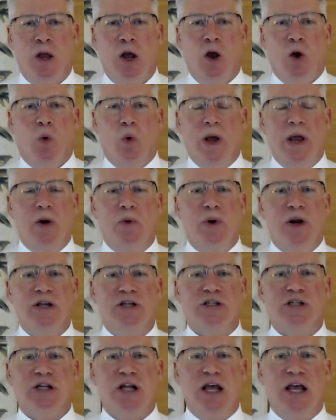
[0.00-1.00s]
We
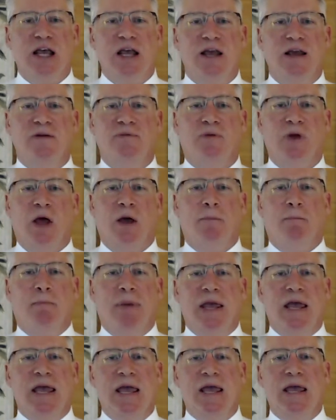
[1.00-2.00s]
receive
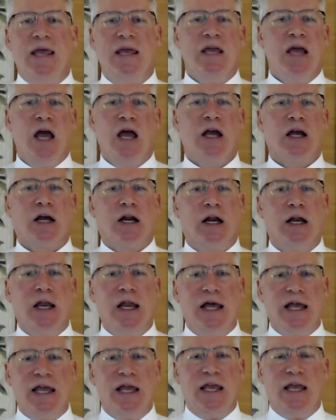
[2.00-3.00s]
being
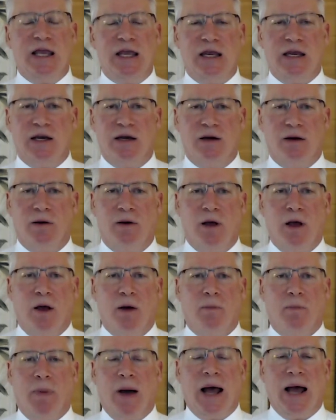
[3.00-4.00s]
cleaned
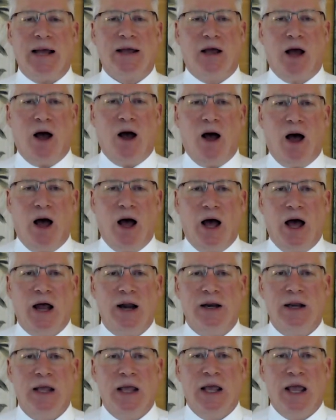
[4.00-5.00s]
by God
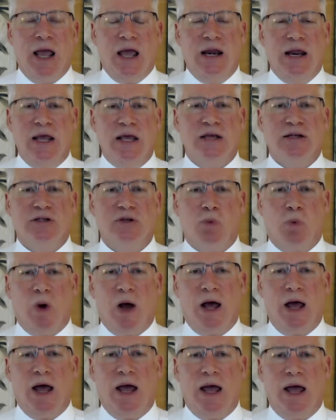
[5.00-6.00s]
in His
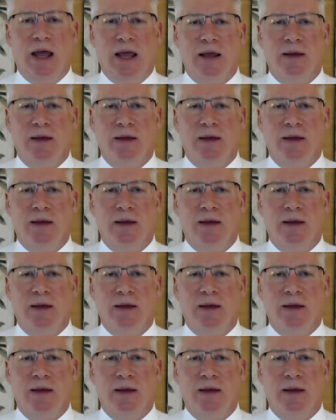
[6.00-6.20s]
way.